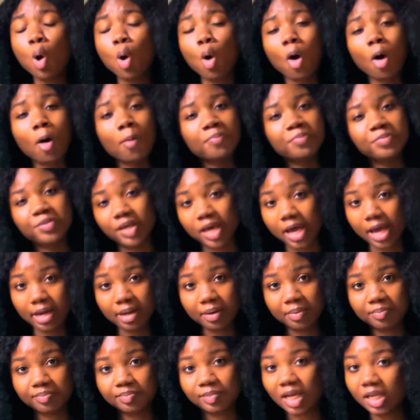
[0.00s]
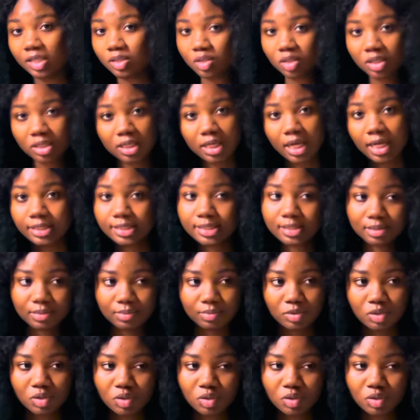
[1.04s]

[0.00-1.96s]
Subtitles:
up there that is looking at him.